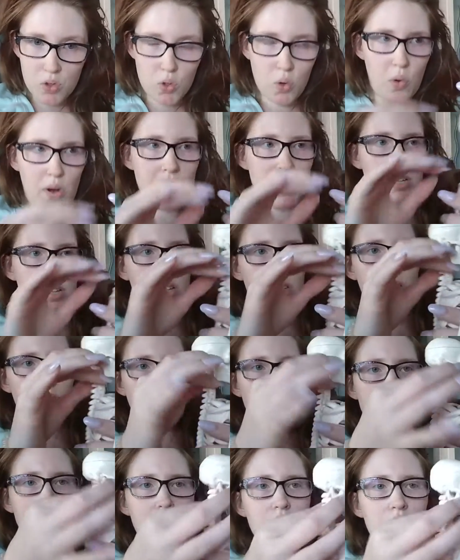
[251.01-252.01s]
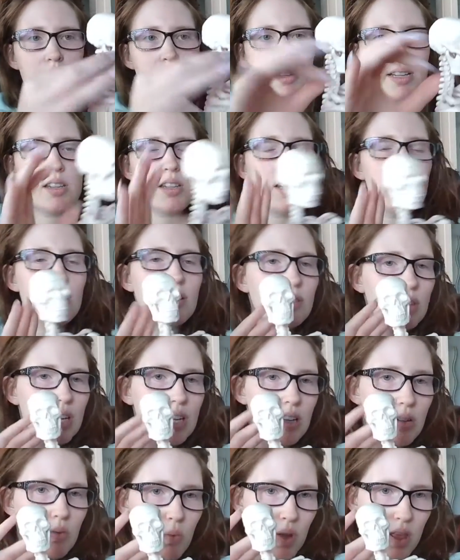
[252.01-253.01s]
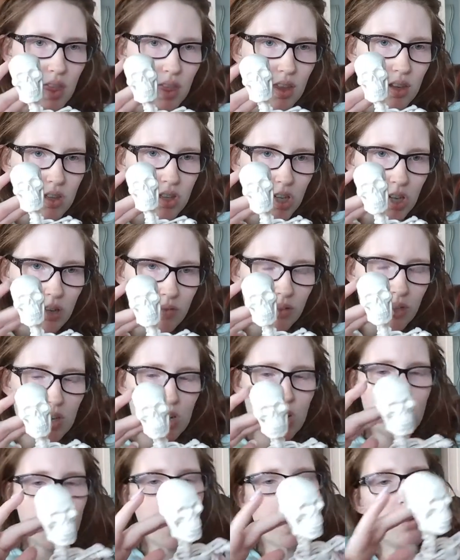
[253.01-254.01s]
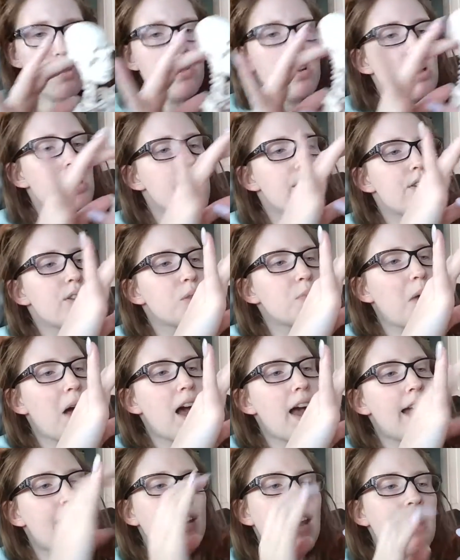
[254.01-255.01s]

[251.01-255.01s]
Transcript: joint. So that's a little bit different with the cervical spine.